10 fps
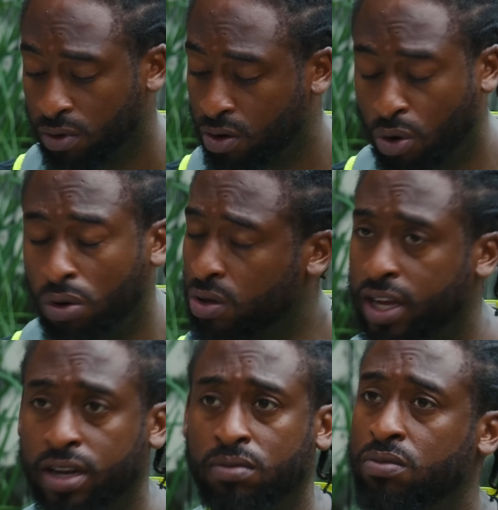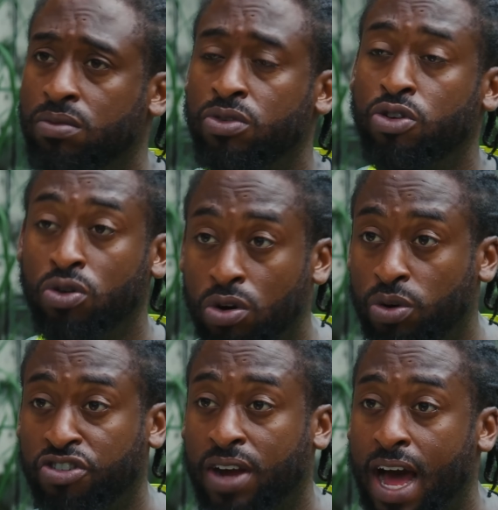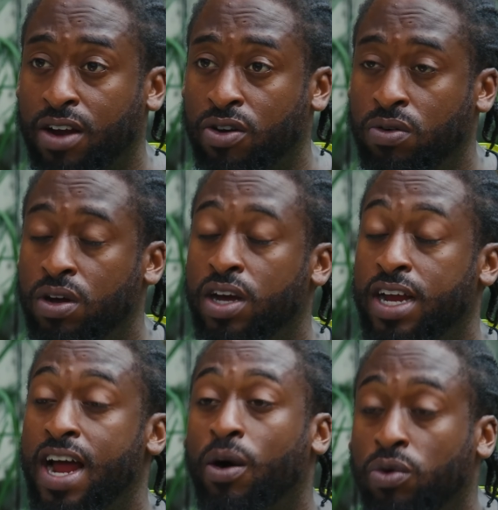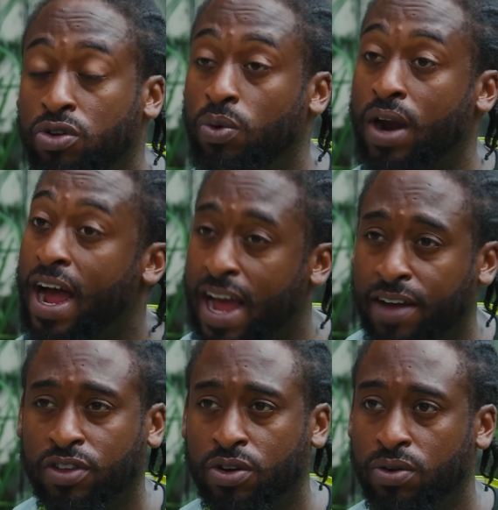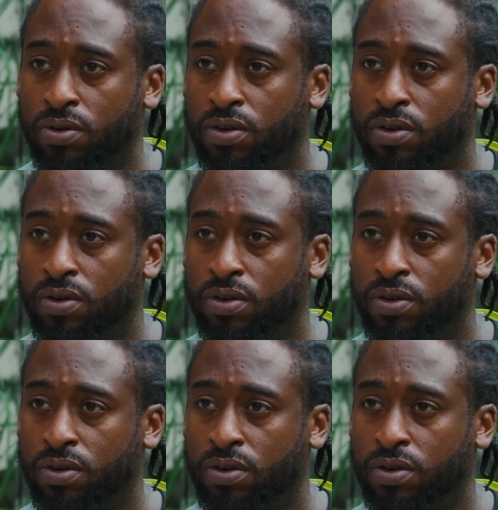Cool then. You do what you got to do, and I will do what I have to do.